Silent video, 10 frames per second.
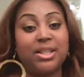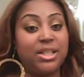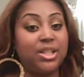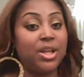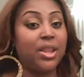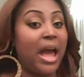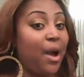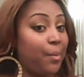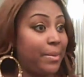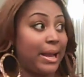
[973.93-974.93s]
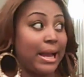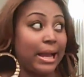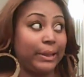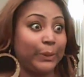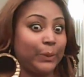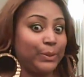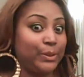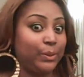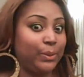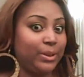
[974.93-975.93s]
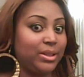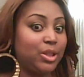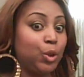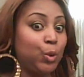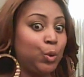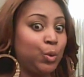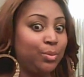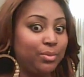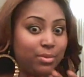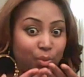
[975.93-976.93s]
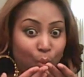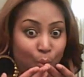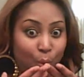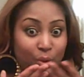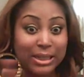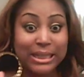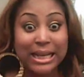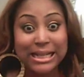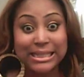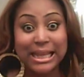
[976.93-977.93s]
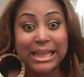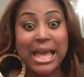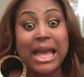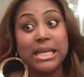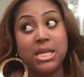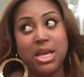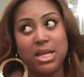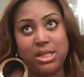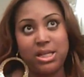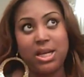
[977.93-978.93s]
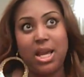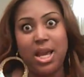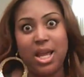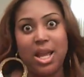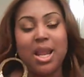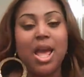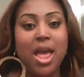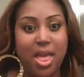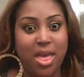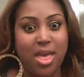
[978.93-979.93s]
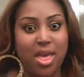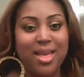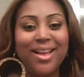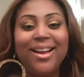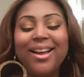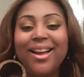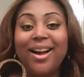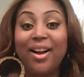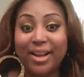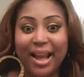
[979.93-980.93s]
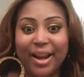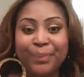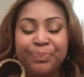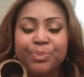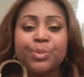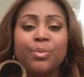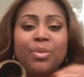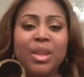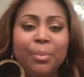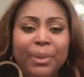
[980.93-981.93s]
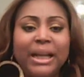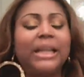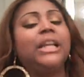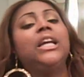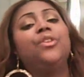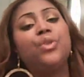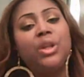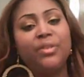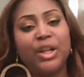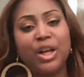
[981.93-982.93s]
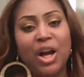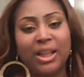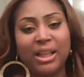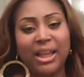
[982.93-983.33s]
Some of you are afraid because you're cussing each other out behind closed doors. Ooh. Did I say that? Yes, she did. Yeah. Okay?